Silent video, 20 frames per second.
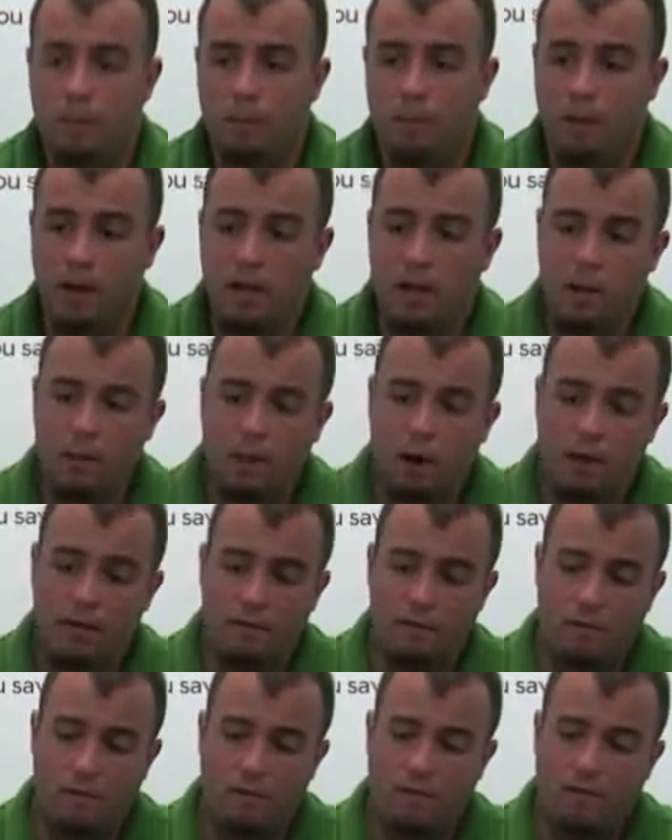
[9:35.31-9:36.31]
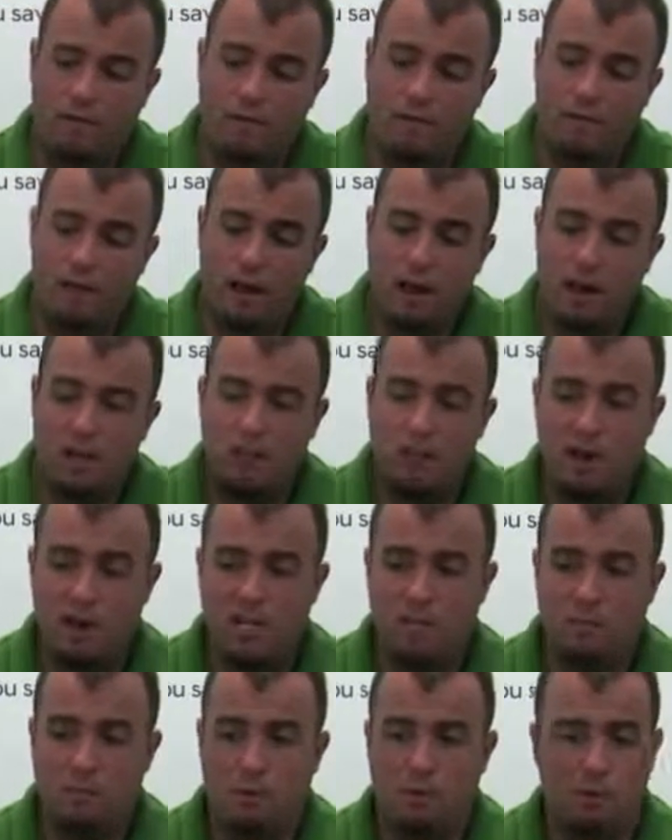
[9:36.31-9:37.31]
But you know what? For the $50
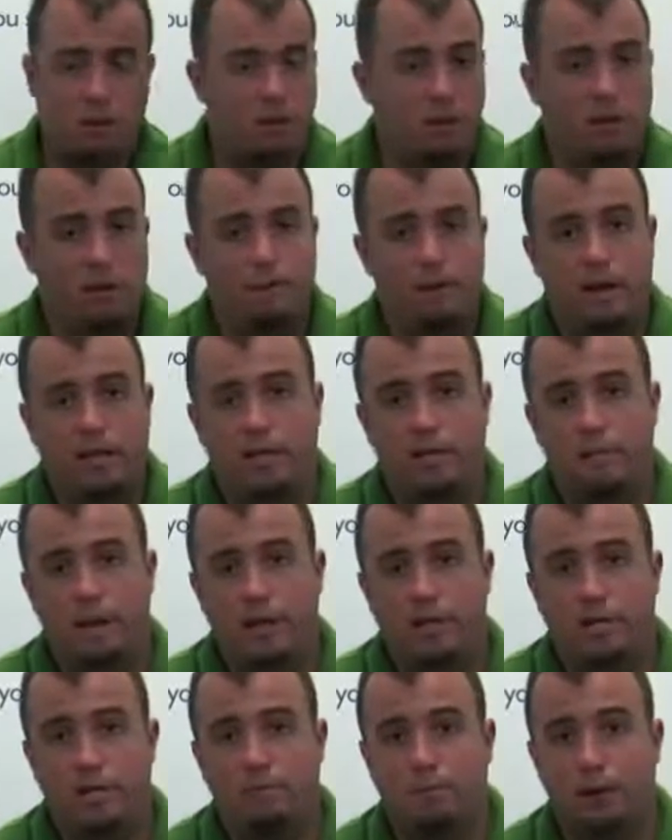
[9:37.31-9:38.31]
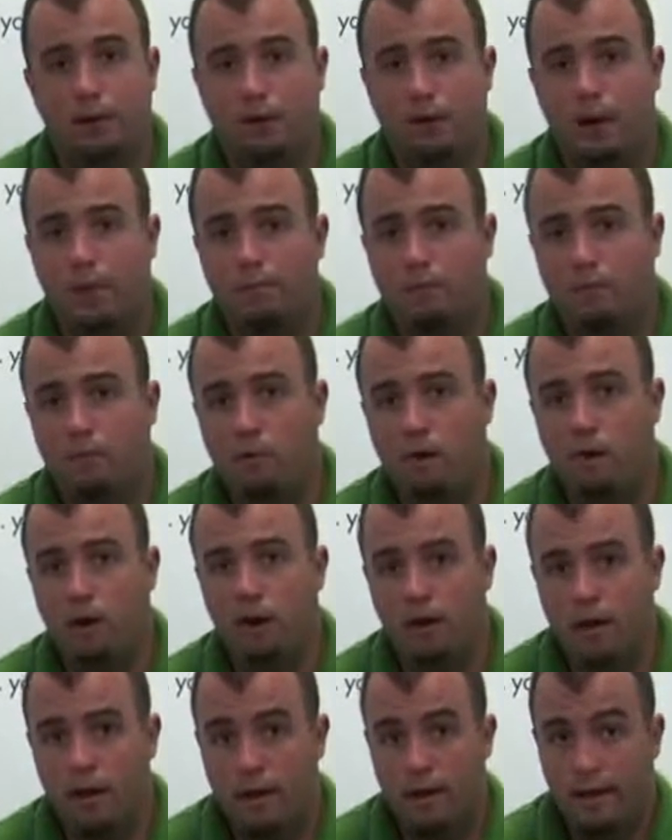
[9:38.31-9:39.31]
price point that you can pick the Magic Bullet up for,